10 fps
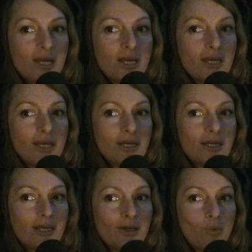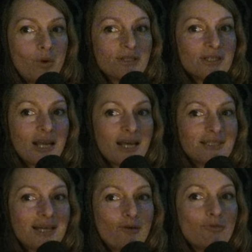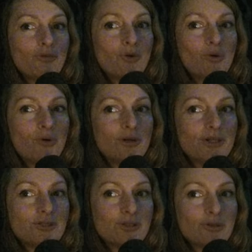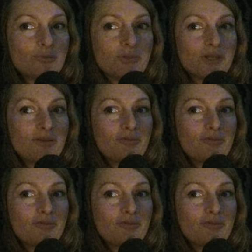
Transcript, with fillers: it it wasn't as helpful in terms of